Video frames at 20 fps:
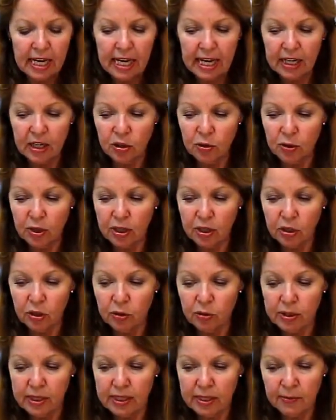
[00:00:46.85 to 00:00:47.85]
and you can
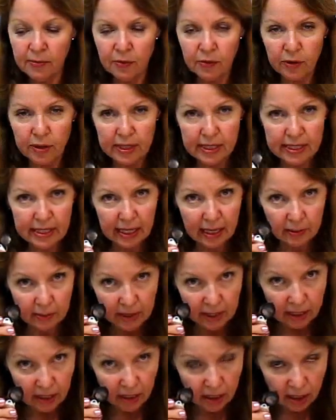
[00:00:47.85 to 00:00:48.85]
use them for
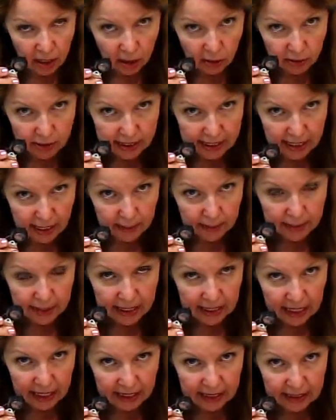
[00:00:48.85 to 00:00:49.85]
examining close up at
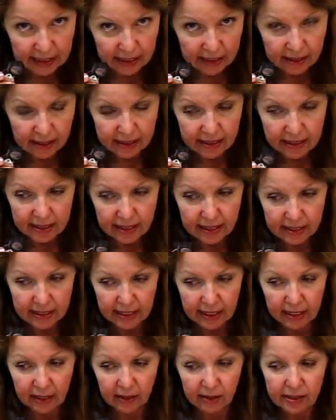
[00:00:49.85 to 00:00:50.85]
any little
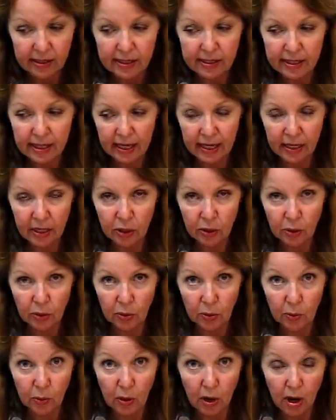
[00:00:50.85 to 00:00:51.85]
details that
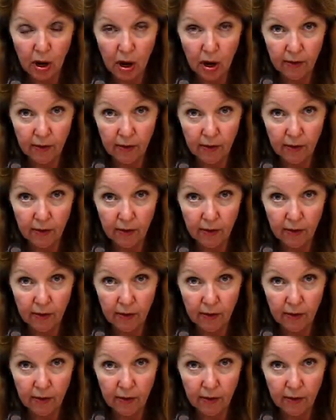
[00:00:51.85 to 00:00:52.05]
you,